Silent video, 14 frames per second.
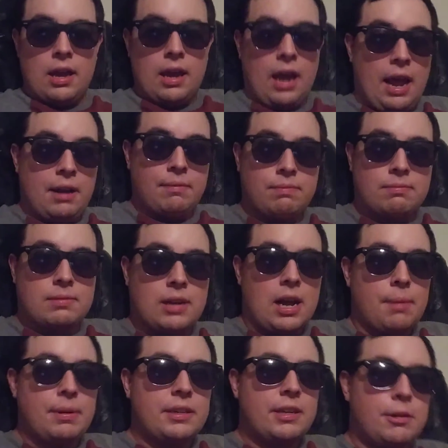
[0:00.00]
And
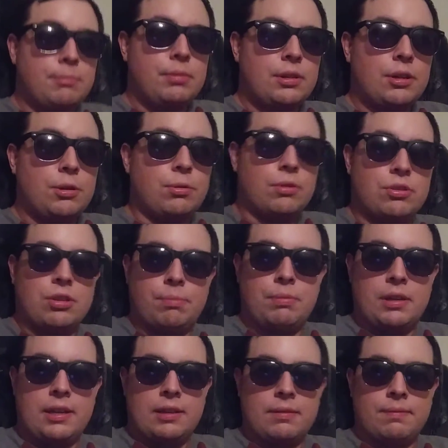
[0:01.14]
comment down below
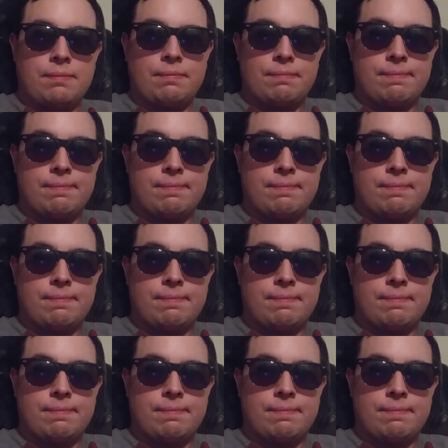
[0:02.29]
something